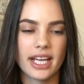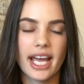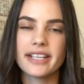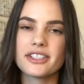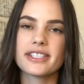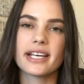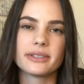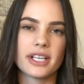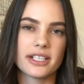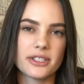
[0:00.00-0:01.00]
I just
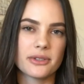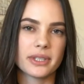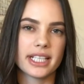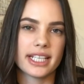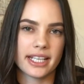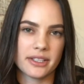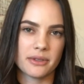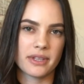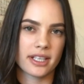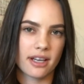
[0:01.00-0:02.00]
held on to it, and I
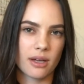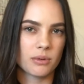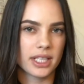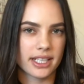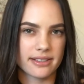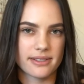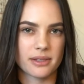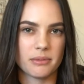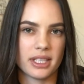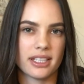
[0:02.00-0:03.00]
knew that God would
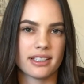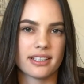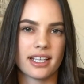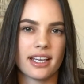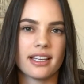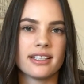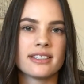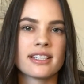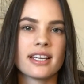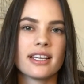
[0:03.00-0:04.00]
answer me.
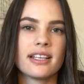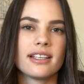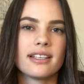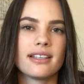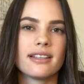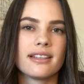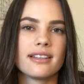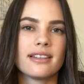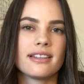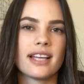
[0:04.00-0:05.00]
And
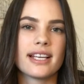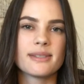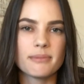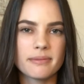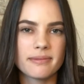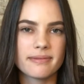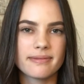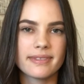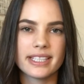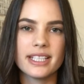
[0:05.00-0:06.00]
as
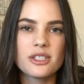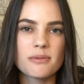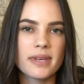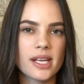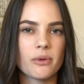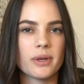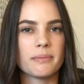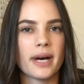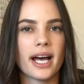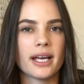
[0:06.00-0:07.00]
each minute
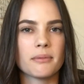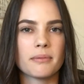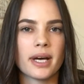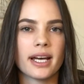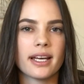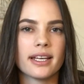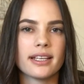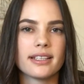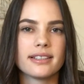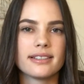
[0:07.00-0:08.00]
went by,
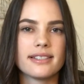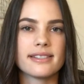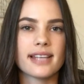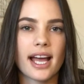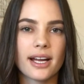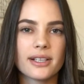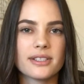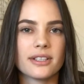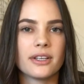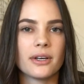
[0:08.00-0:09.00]
my desire
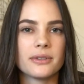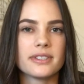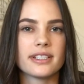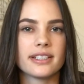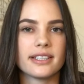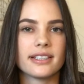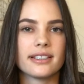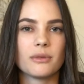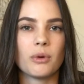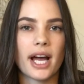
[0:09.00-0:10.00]
to go to
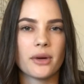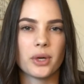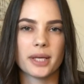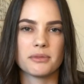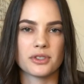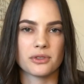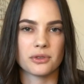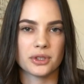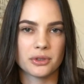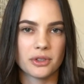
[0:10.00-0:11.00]
YWAM just
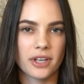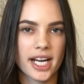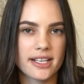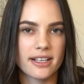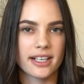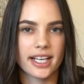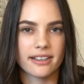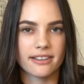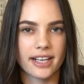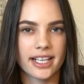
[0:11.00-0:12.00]
grew greater
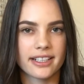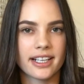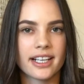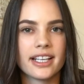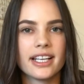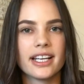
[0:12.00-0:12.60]
and greater.